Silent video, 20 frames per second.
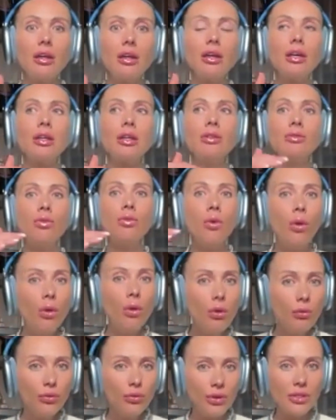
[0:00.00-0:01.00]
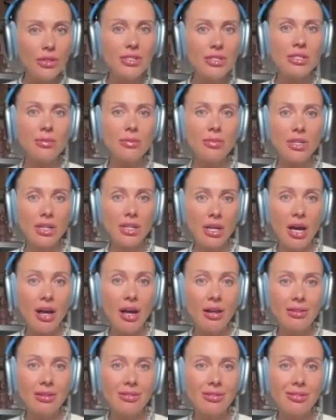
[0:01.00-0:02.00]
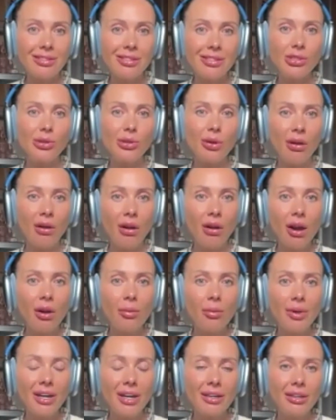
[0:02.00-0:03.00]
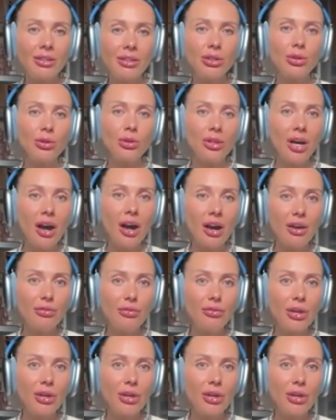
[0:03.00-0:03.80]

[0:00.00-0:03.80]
involving somebody else in your karma in your life,